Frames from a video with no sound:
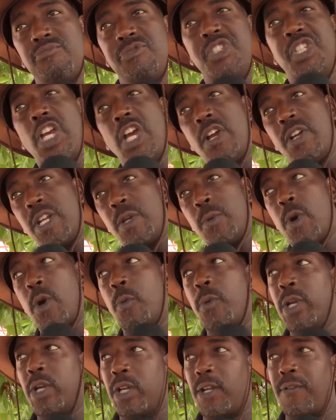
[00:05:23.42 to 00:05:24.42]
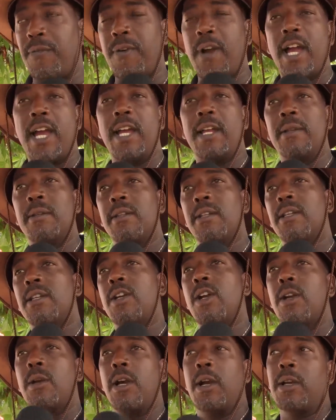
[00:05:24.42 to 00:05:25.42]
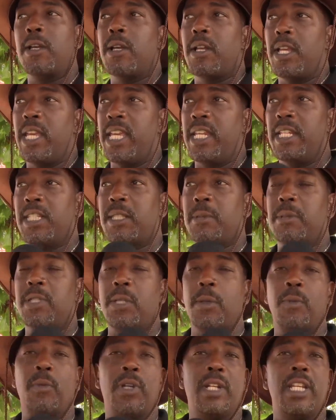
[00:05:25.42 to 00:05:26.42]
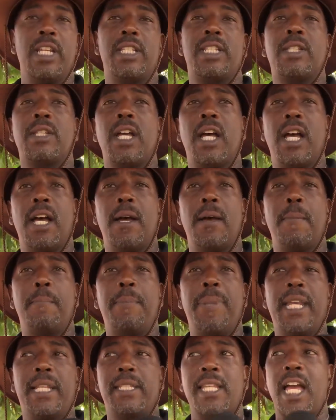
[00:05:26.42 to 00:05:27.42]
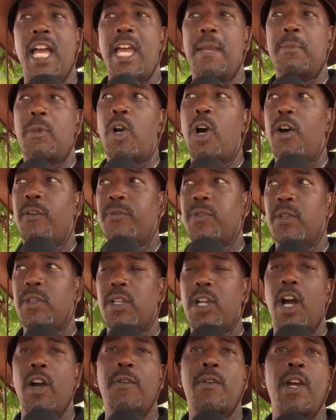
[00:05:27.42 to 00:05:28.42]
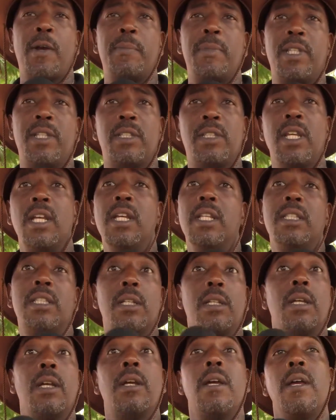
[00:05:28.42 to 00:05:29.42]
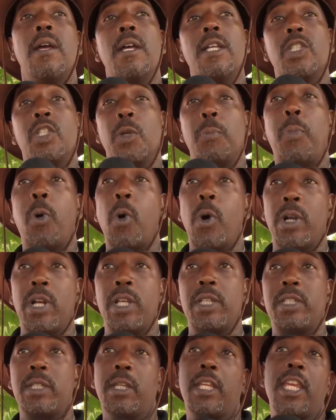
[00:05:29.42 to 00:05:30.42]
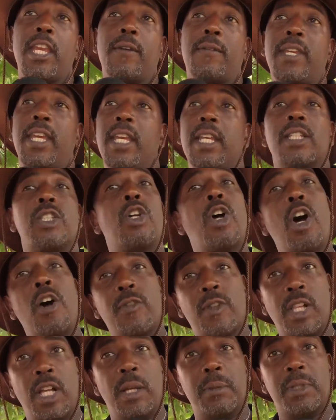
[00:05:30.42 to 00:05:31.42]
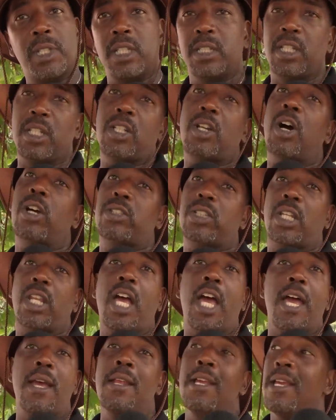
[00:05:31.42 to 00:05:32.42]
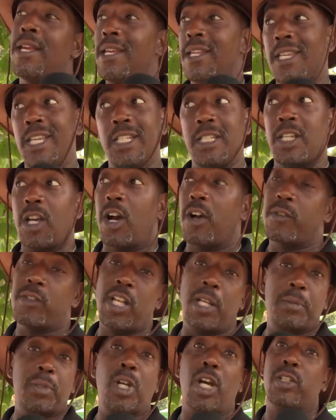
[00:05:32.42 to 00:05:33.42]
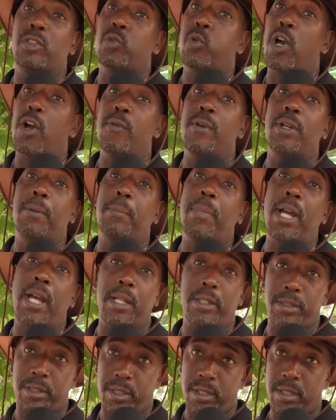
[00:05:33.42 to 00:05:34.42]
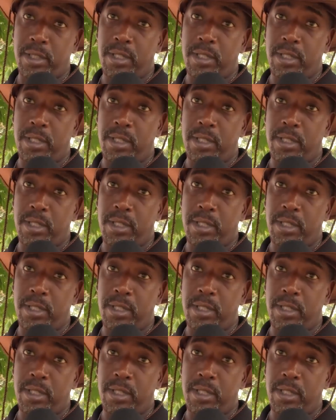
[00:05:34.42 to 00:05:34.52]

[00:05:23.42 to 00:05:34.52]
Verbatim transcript: charity where we're gonna find uh, any some, some of these uh, big time golf golf companies to support us and give kids golf clubs because it costs a lot. His golf clubs cost 1,200 bucks,